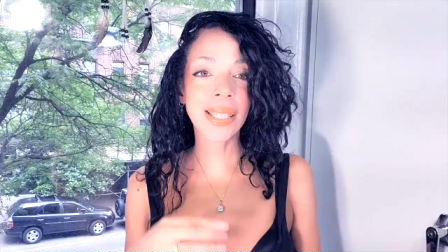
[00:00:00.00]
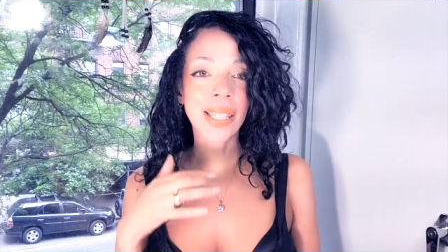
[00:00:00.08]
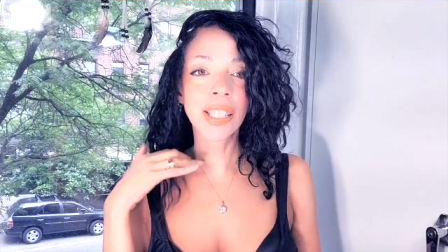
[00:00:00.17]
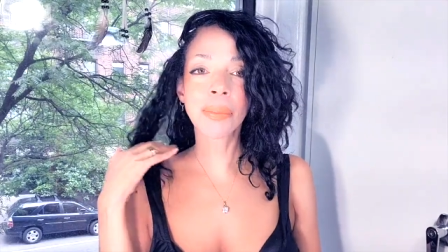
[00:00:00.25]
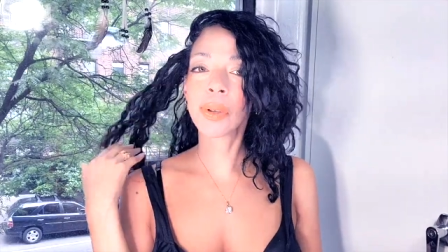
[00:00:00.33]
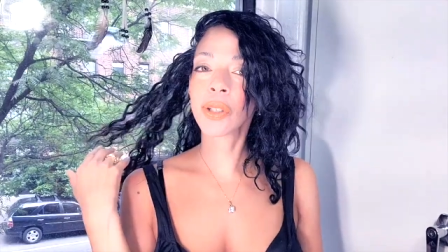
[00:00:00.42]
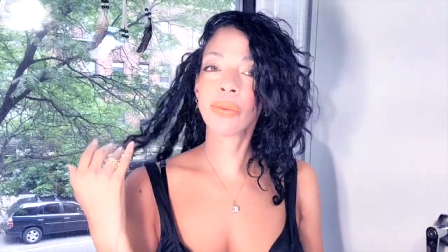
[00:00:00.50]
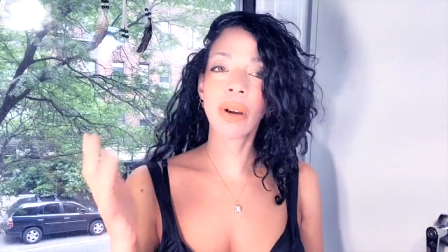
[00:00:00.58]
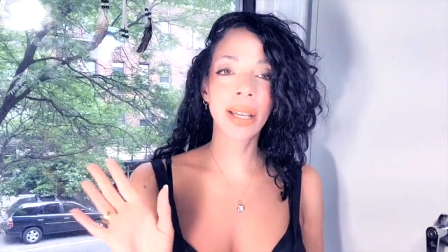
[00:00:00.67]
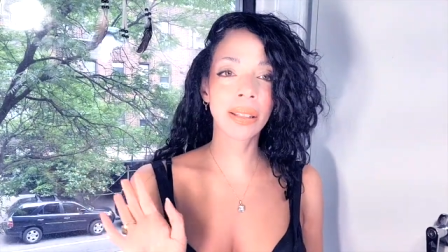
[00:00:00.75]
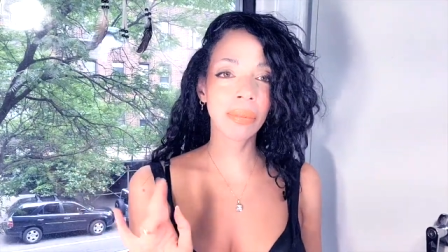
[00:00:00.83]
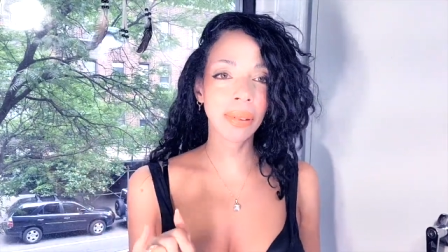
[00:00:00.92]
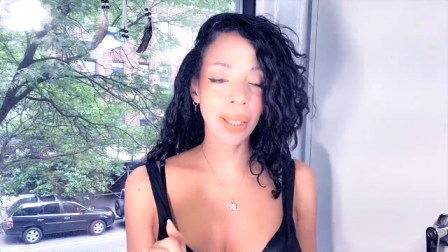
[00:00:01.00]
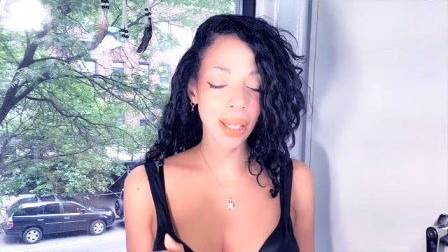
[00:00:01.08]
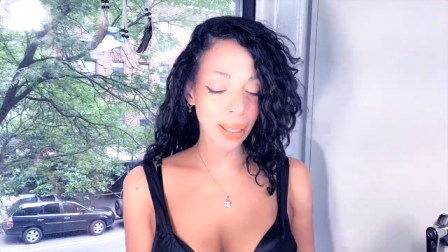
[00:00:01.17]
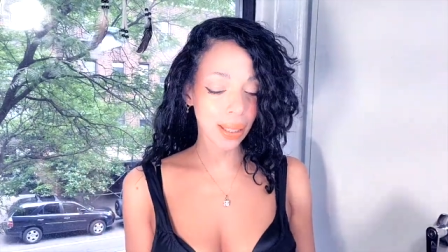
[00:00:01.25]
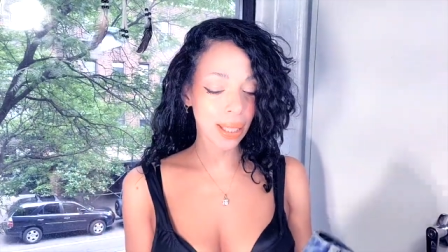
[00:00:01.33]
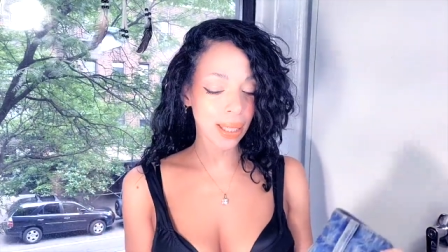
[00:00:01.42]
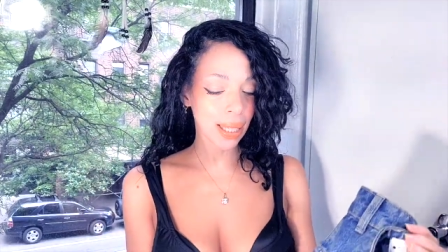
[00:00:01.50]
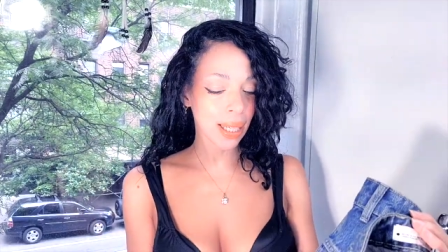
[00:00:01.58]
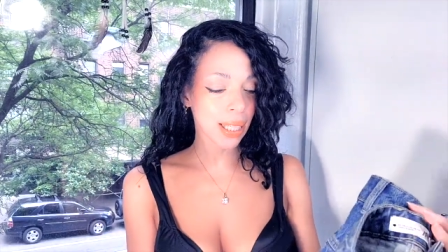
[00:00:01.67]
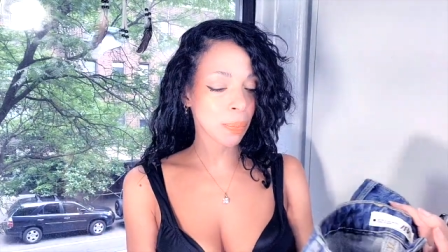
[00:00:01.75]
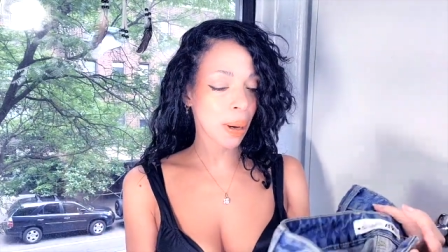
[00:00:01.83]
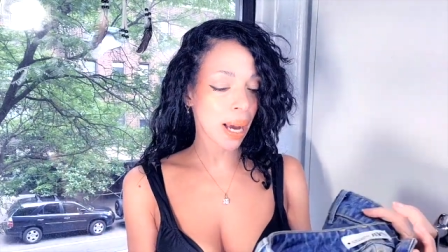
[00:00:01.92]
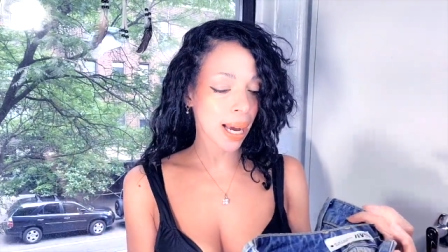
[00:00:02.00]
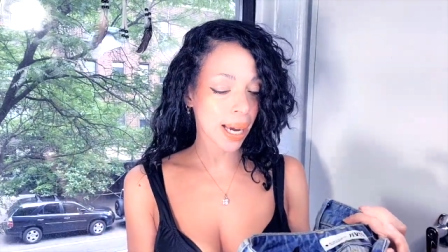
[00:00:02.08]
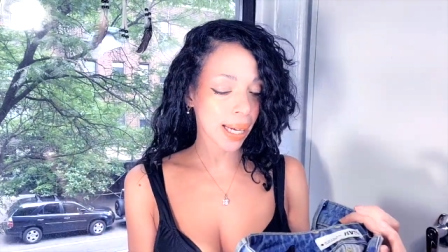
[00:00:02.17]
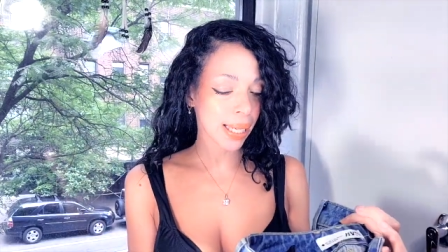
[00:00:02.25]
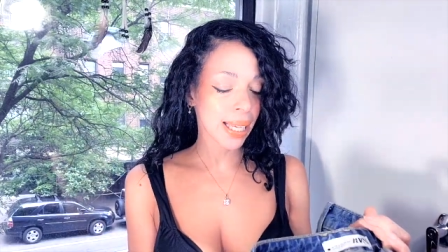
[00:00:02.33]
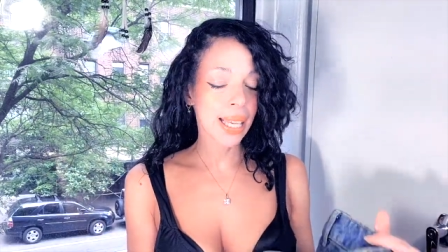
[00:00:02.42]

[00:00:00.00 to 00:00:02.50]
is the most random thing. This is by